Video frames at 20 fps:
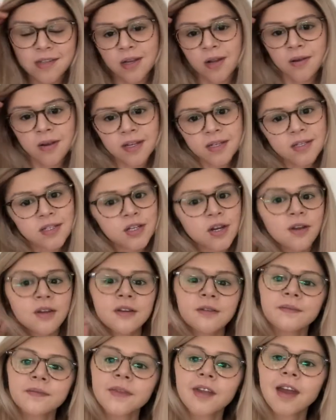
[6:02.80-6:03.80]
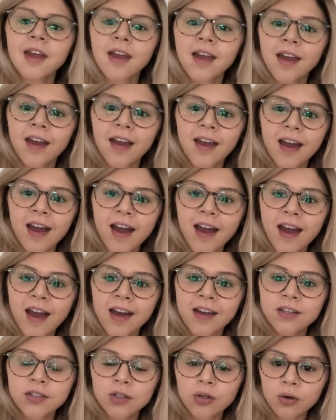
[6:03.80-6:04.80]
no need to show you.
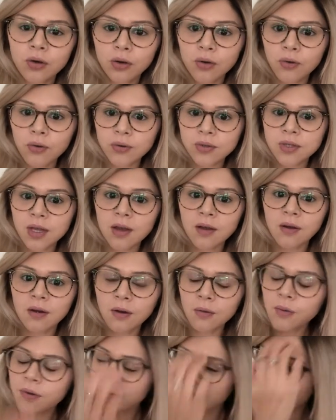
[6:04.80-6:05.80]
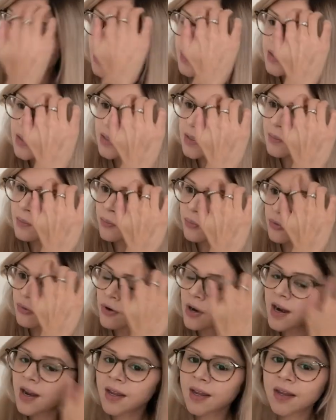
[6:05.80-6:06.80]
And also, along with that,
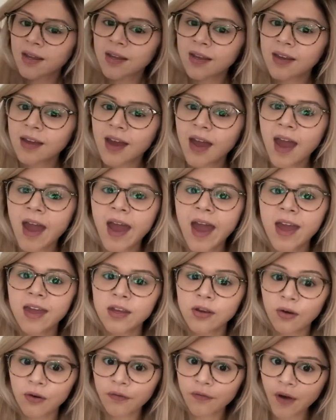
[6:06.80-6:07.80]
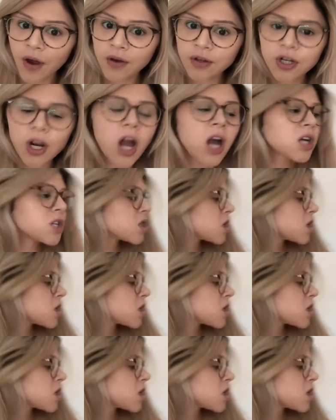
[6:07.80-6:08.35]
bring your phone charger